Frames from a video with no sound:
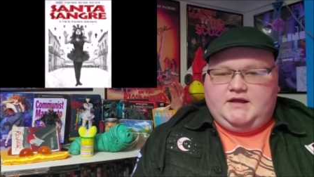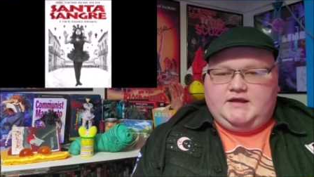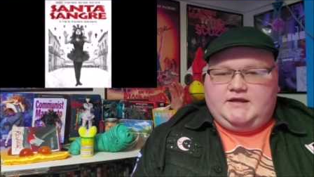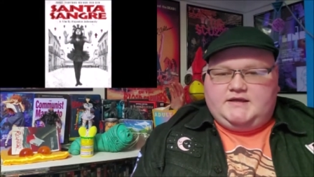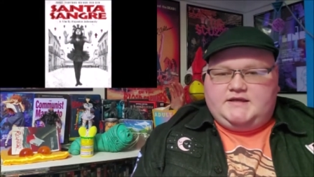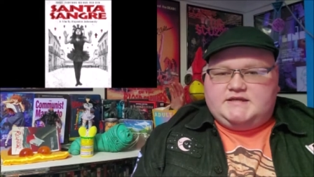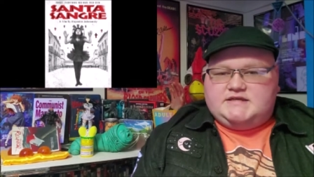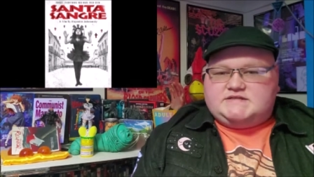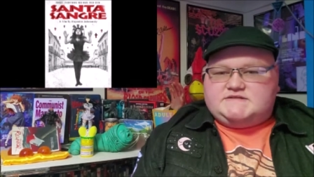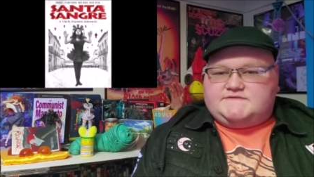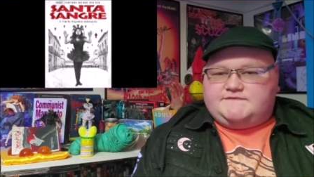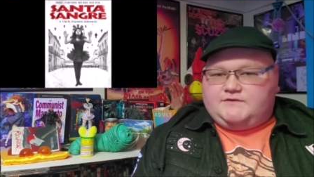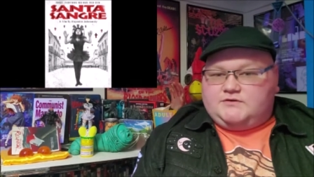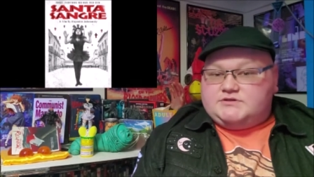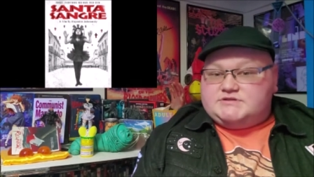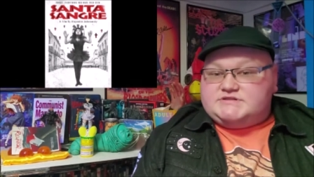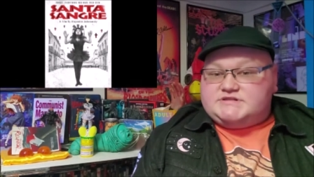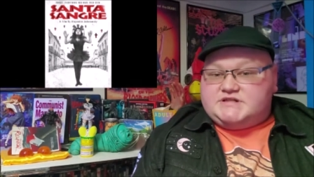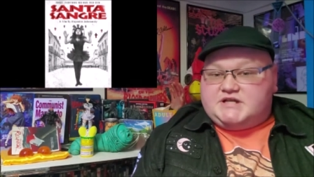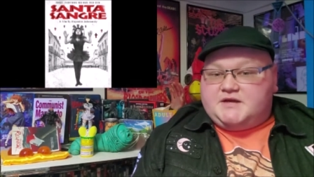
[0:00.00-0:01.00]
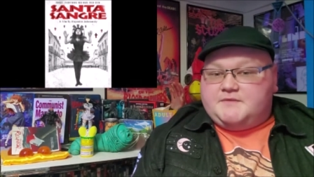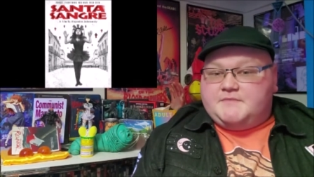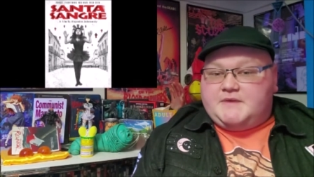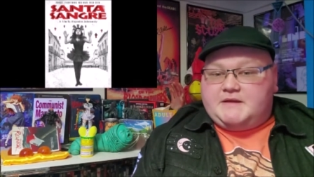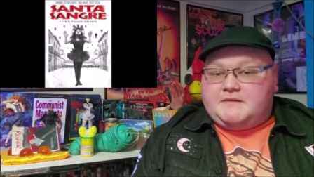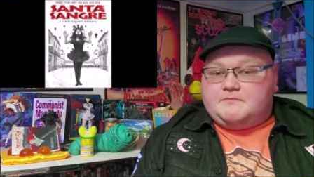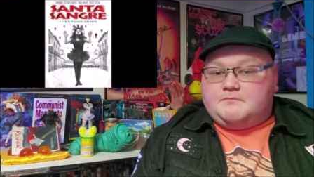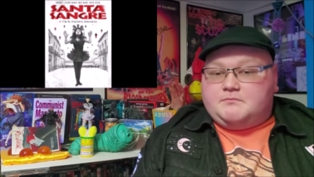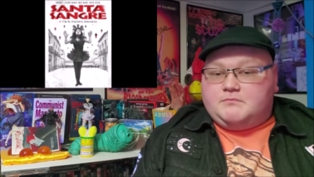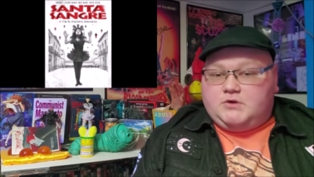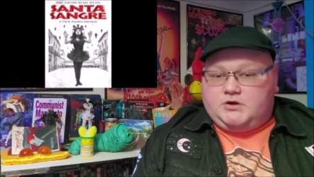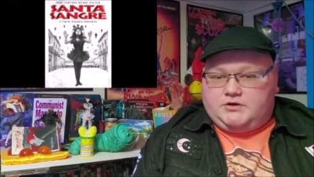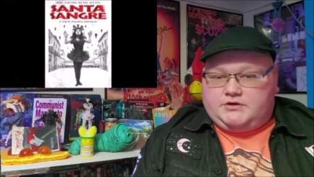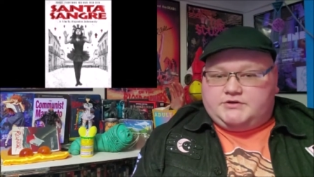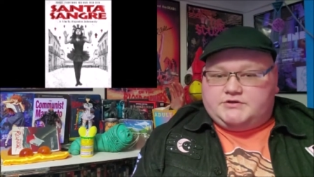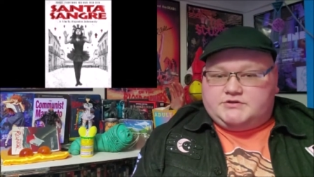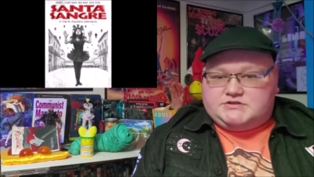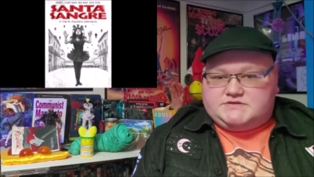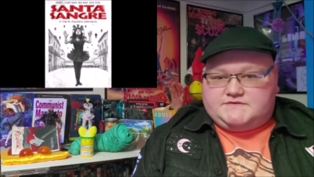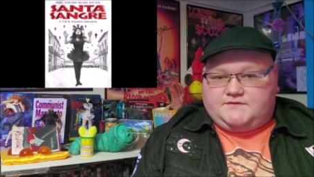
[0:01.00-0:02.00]
he is forced to commit
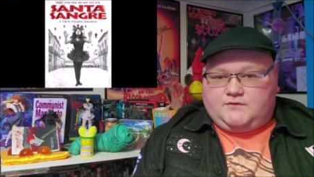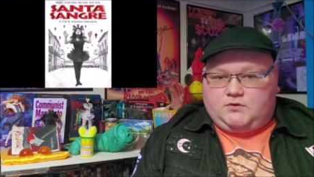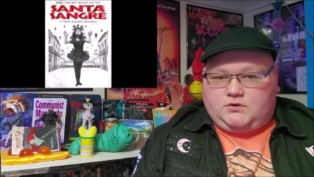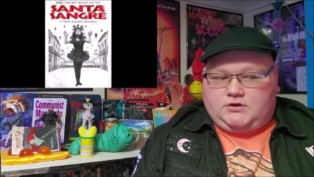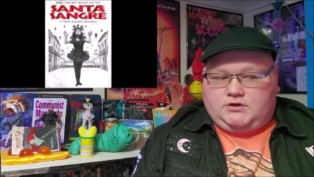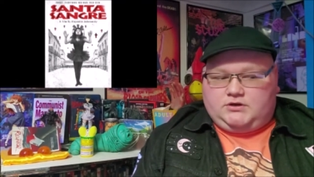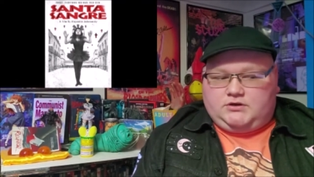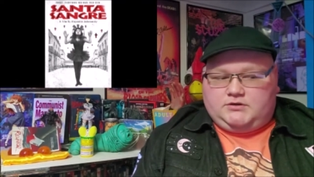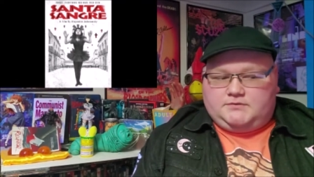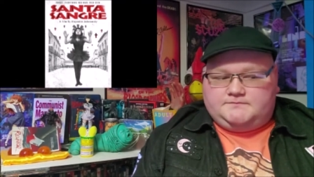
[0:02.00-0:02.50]
murders for her.